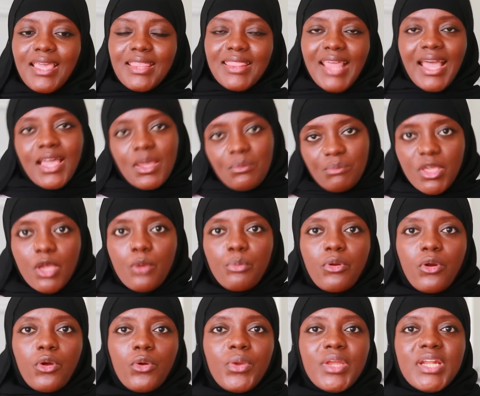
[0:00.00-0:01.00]
that can be a
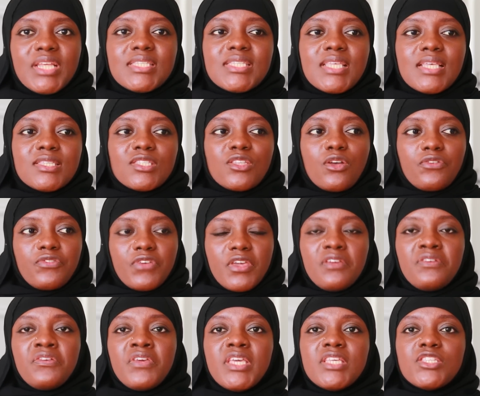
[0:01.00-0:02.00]
pro in a sense of,
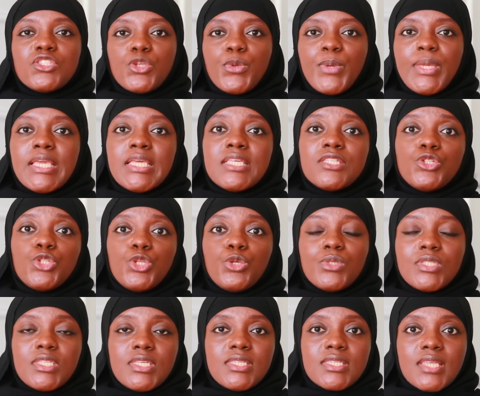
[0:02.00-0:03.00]
if he's doing his
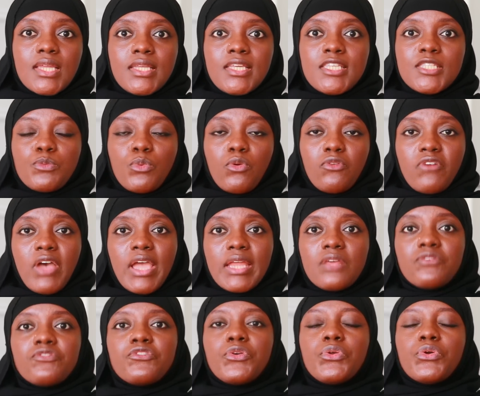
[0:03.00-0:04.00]
duties and he's
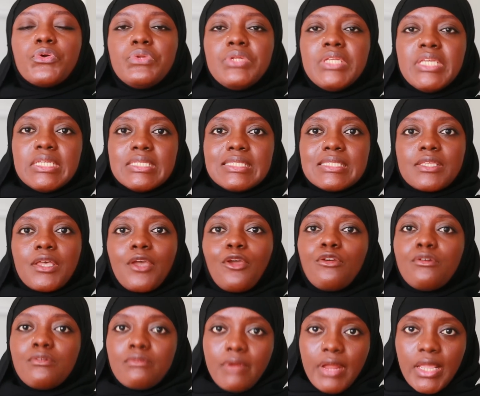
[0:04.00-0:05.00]
providing for your needs,
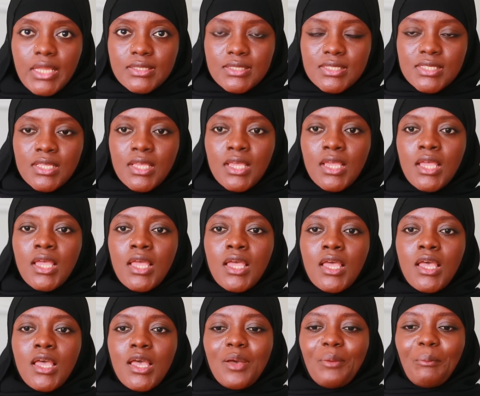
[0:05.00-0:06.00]
great.
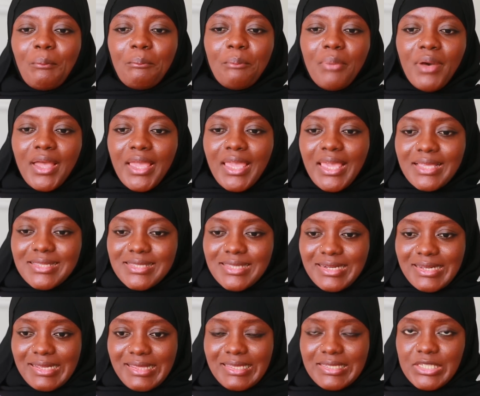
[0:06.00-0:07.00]
But here's
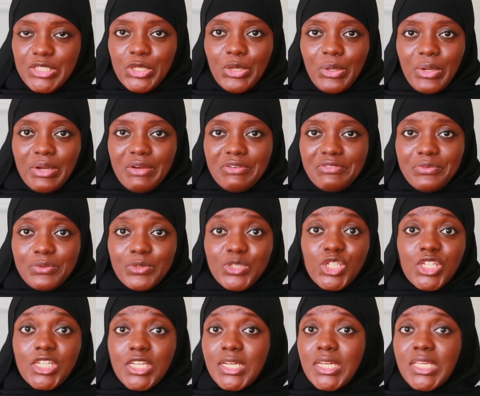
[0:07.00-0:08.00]
another shocker,
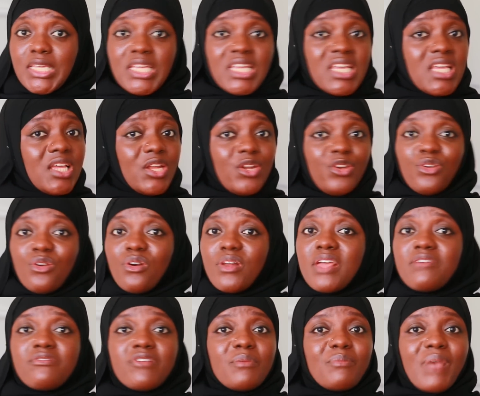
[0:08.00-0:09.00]
unfortunately.
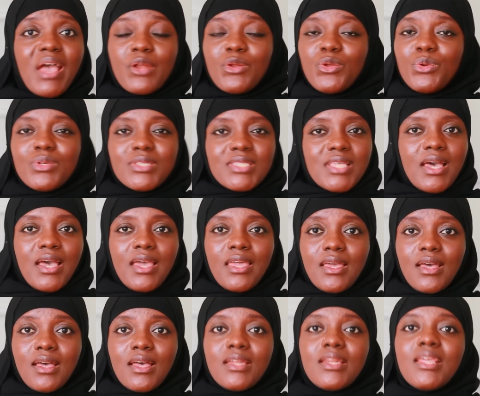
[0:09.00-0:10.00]
Not every man who is
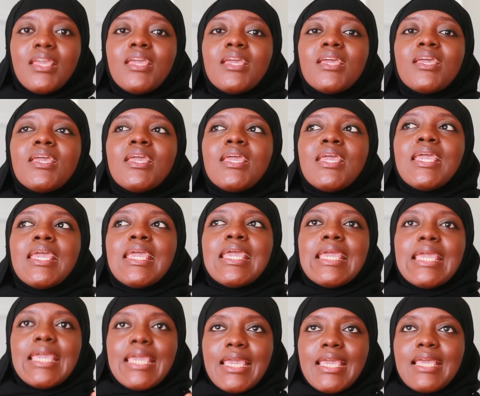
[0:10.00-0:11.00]
high earning
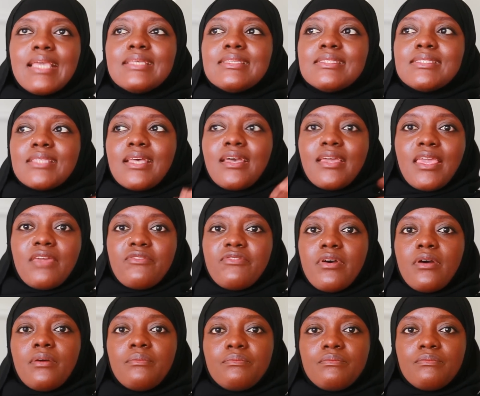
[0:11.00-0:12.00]
is a
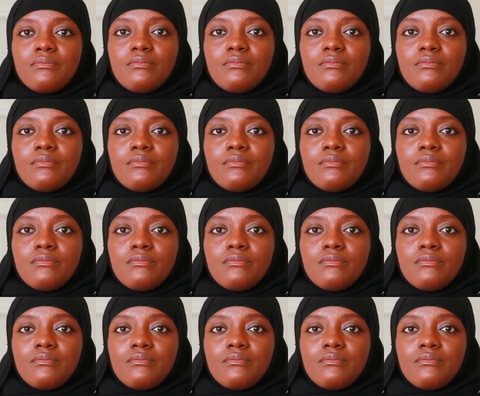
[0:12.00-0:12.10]
giver.